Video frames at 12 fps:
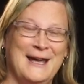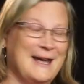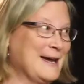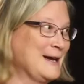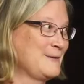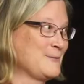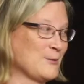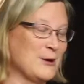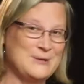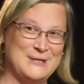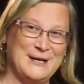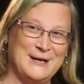and
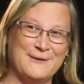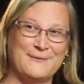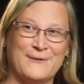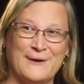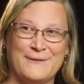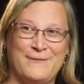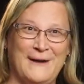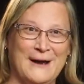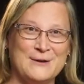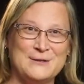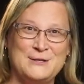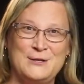roasting it in front of
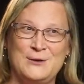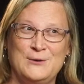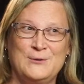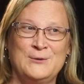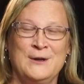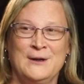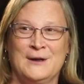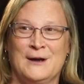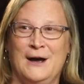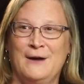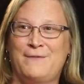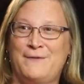fires to
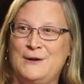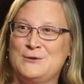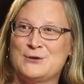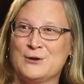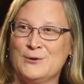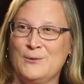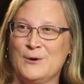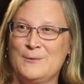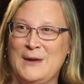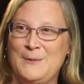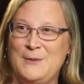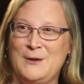a future where
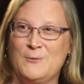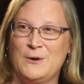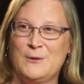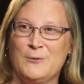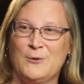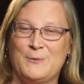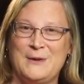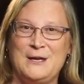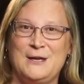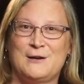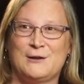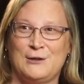maybe we will
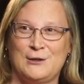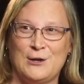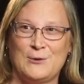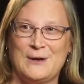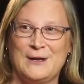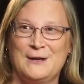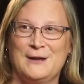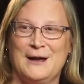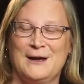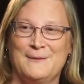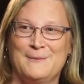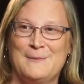be
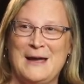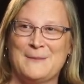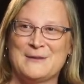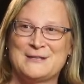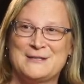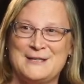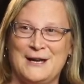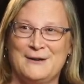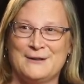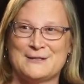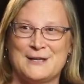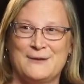cloning mammoth
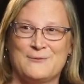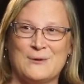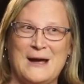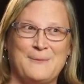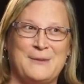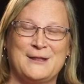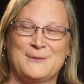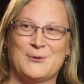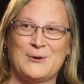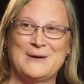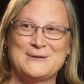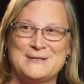cells and wrapping them
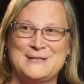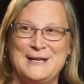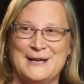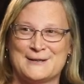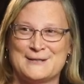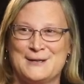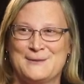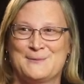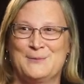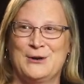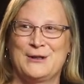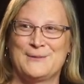around sticks and
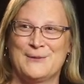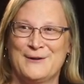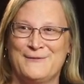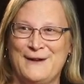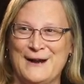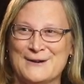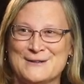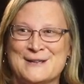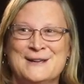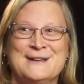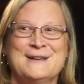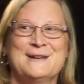putting them on fires.
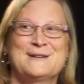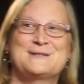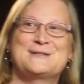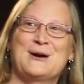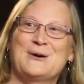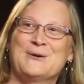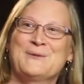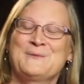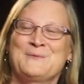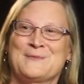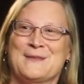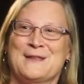So
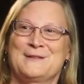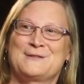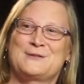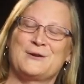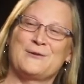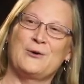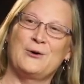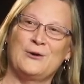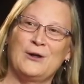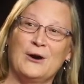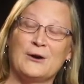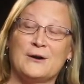sort of the
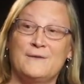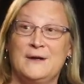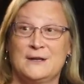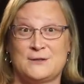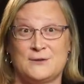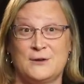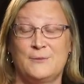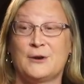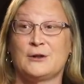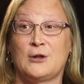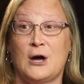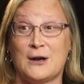whole arc of history, but
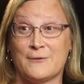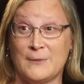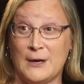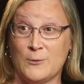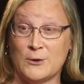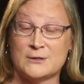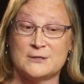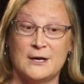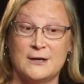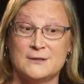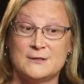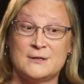a lot of my work
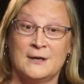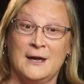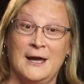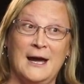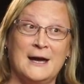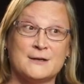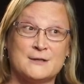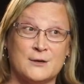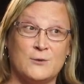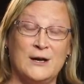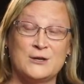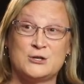does ask the
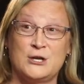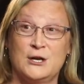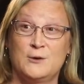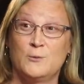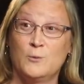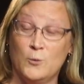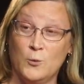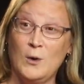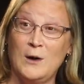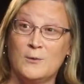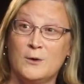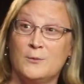question,
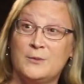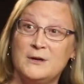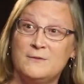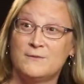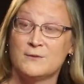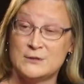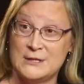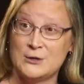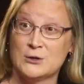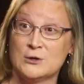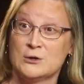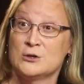what will be for
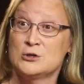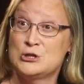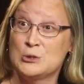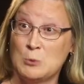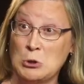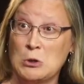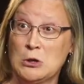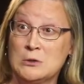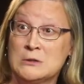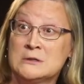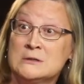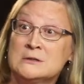dinner tomorrow?